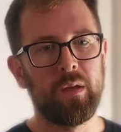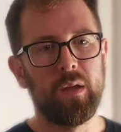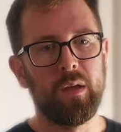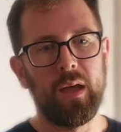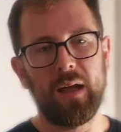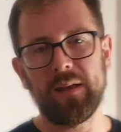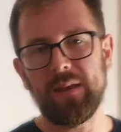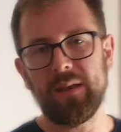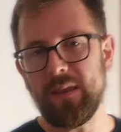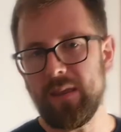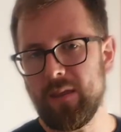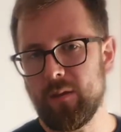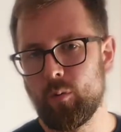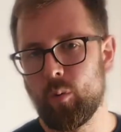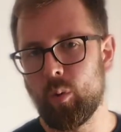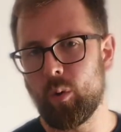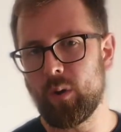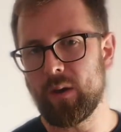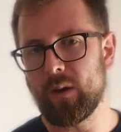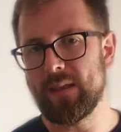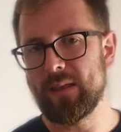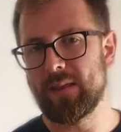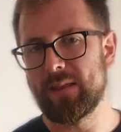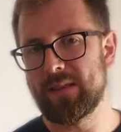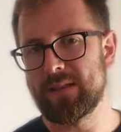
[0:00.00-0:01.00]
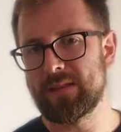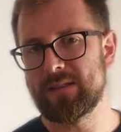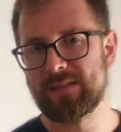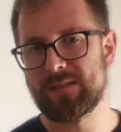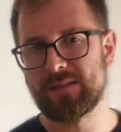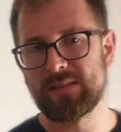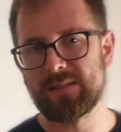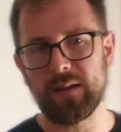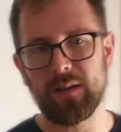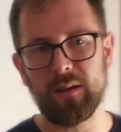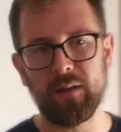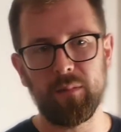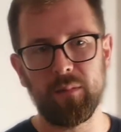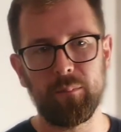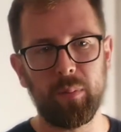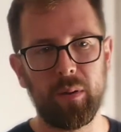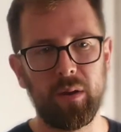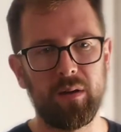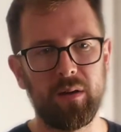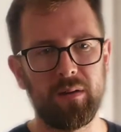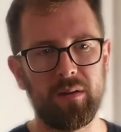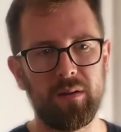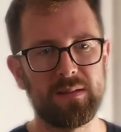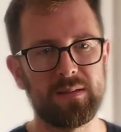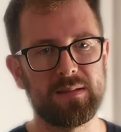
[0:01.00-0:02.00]
And equally, this
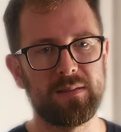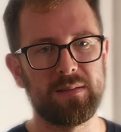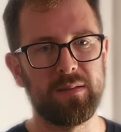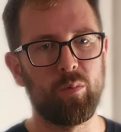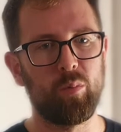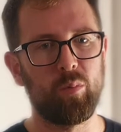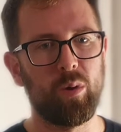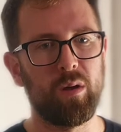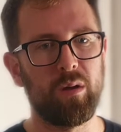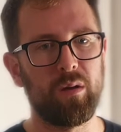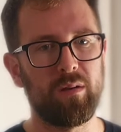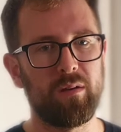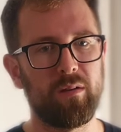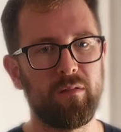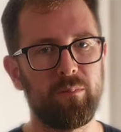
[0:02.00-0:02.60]
applies in the world